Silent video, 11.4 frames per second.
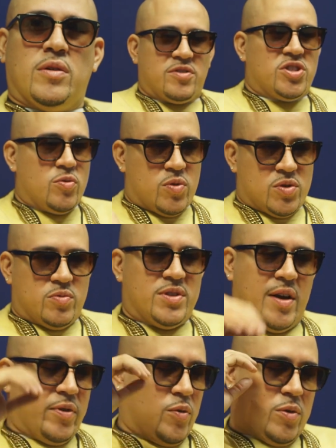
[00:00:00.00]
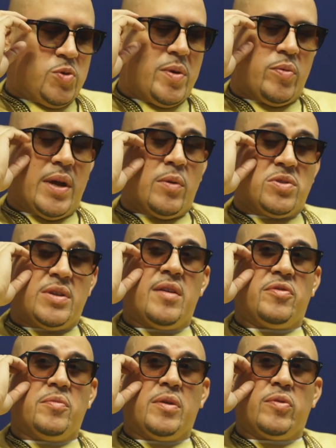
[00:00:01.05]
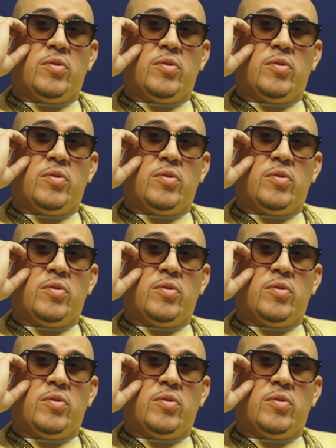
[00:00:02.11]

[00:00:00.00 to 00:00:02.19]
And she was definitely one of those people that was there for me,